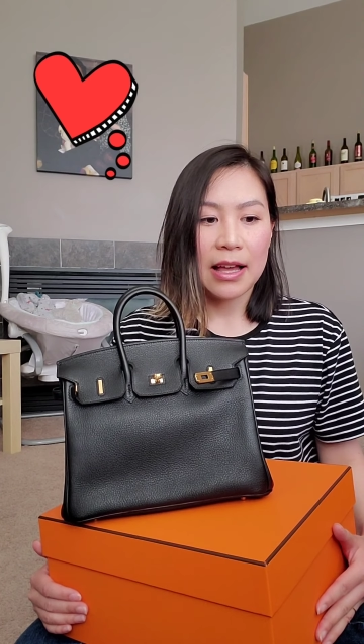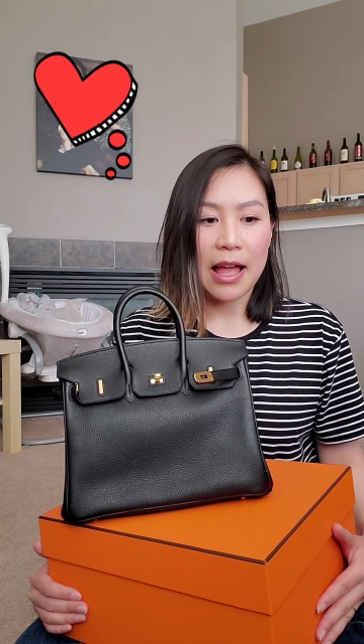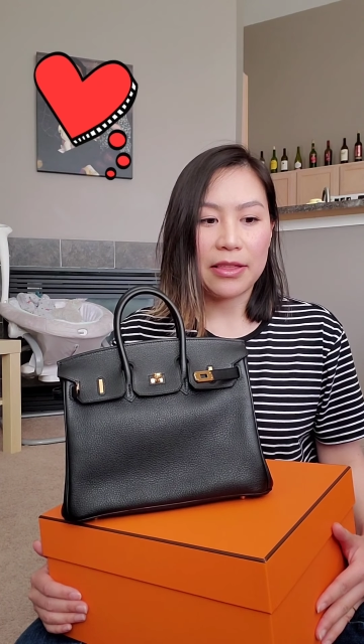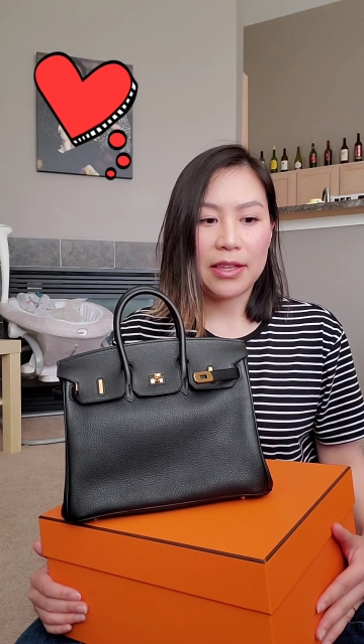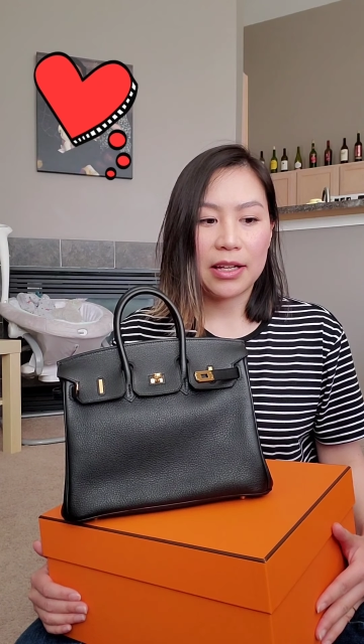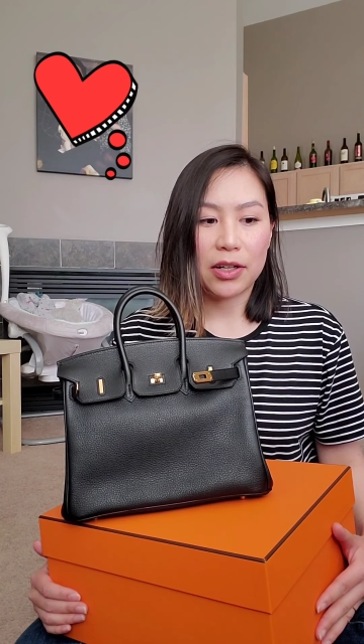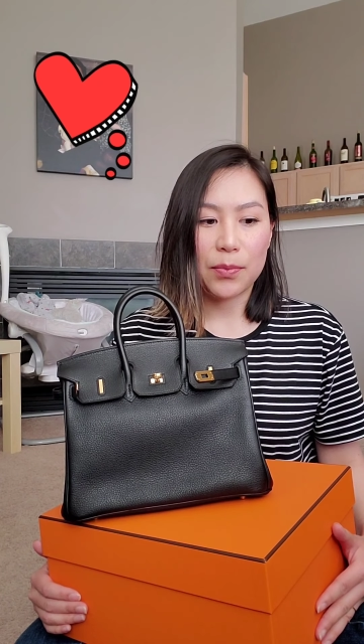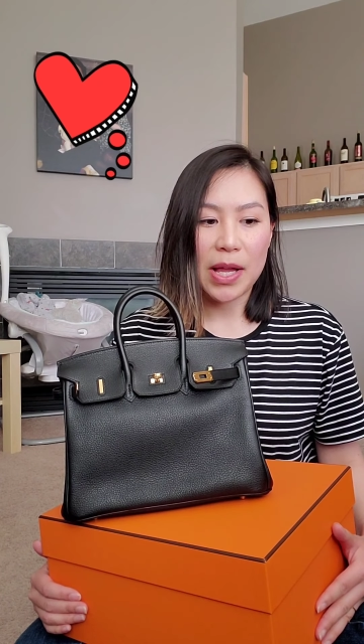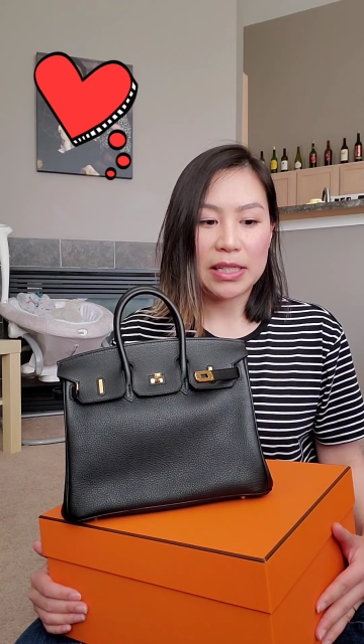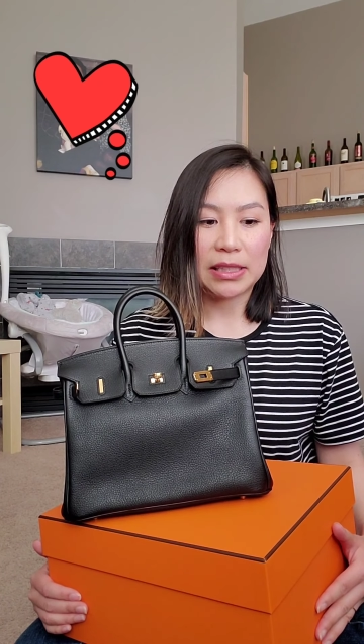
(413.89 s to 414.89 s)
I think
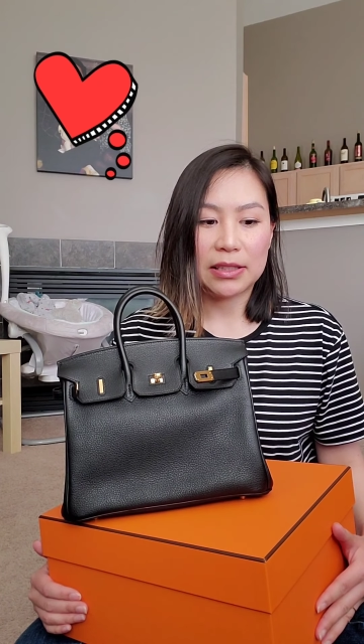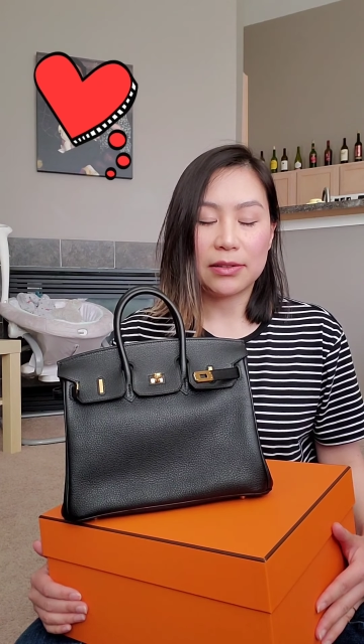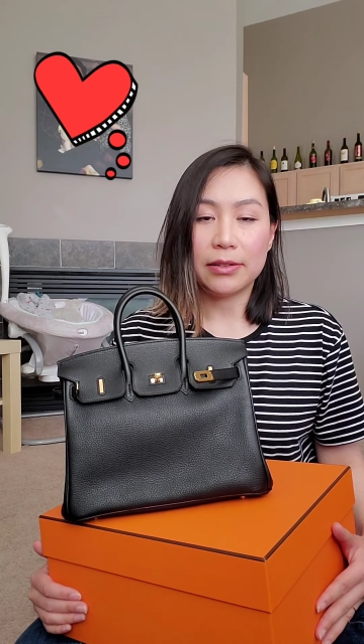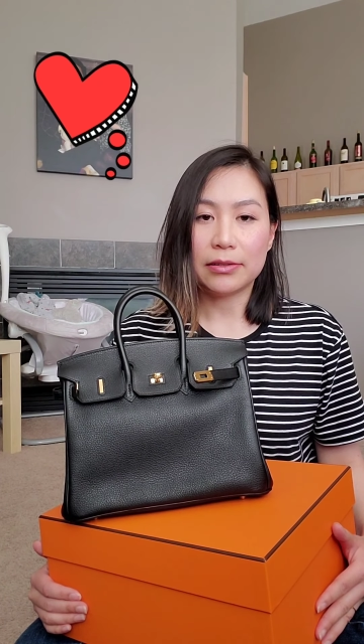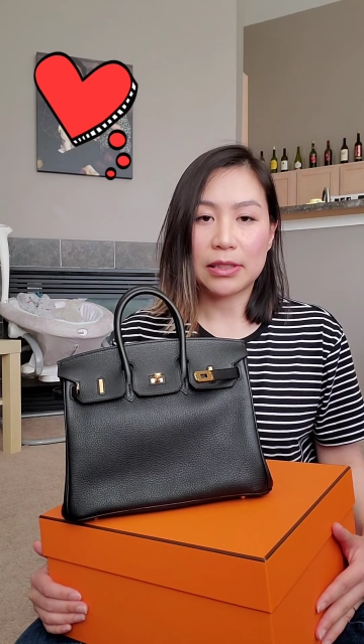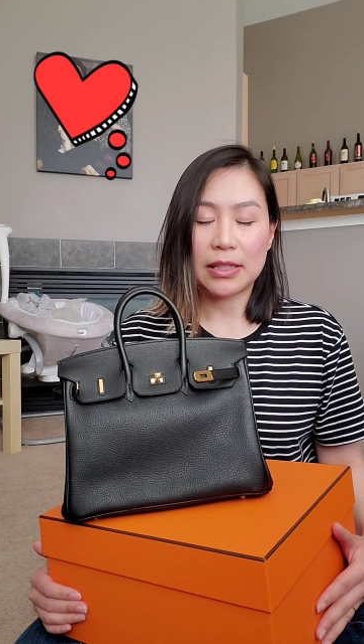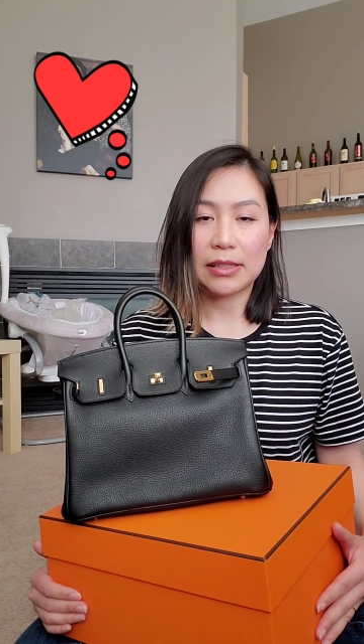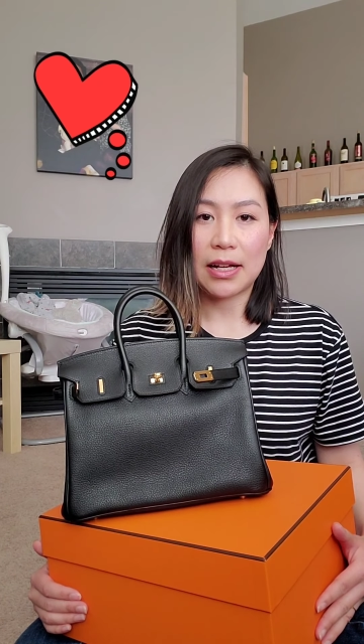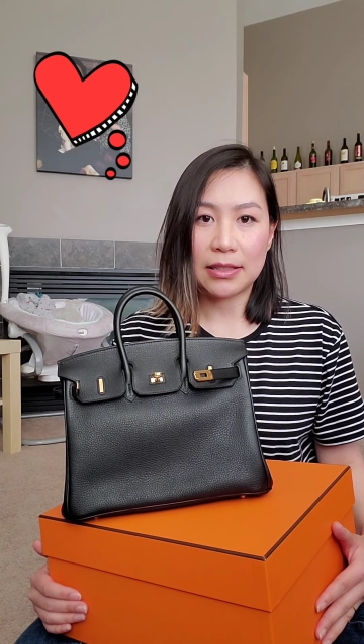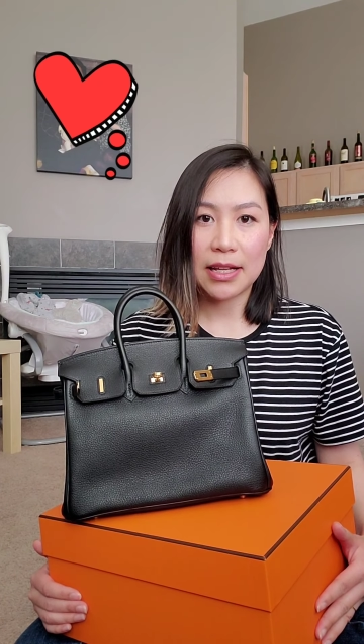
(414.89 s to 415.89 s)
Hermes is closed on
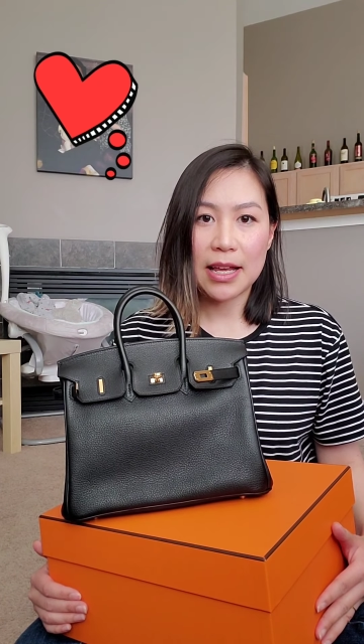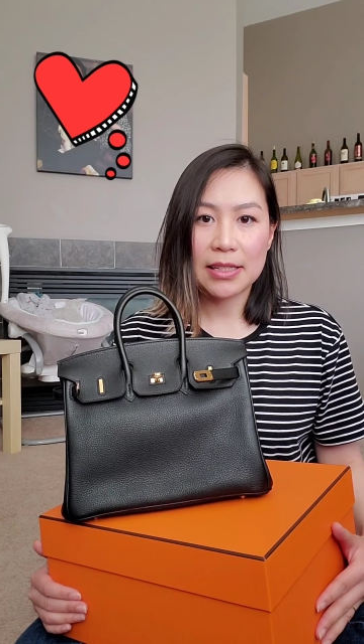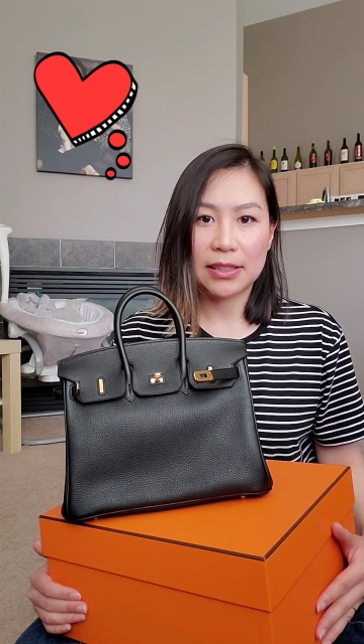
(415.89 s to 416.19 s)
Sunday.